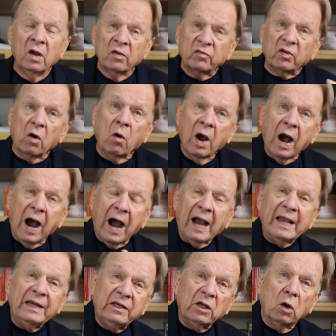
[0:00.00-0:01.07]
So
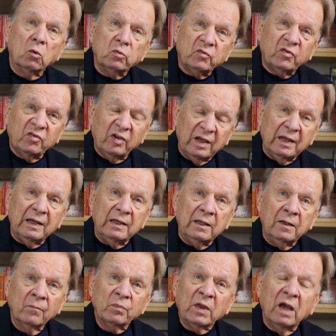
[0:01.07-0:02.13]
I don't see,